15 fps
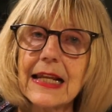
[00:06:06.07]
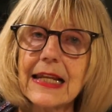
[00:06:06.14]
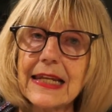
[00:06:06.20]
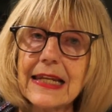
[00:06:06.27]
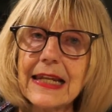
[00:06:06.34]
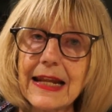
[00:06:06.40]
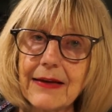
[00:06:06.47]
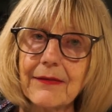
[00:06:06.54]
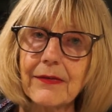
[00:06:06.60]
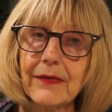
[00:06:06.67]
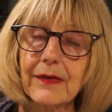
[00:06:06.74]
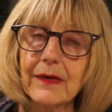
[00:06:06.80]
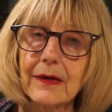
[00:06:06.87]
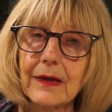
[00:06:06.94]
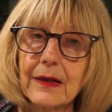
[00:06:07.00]
live,
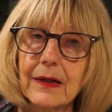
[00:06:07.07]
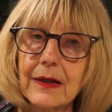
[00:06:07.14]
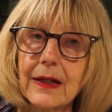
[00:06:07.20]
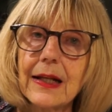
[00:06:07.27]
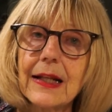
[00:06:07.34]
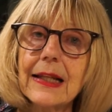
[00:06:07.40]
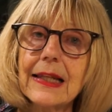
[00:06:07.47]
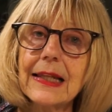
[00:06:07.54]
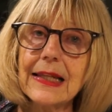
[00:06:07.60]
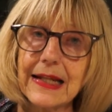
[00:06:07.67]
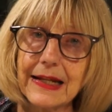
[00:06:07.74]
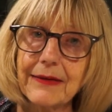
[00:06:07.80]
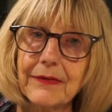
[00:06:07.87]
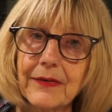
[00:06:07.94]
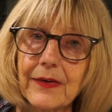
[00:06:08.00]

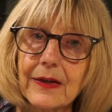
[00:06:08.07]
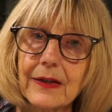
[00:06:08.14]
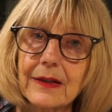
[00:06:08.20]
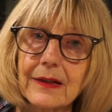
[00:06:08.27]
live."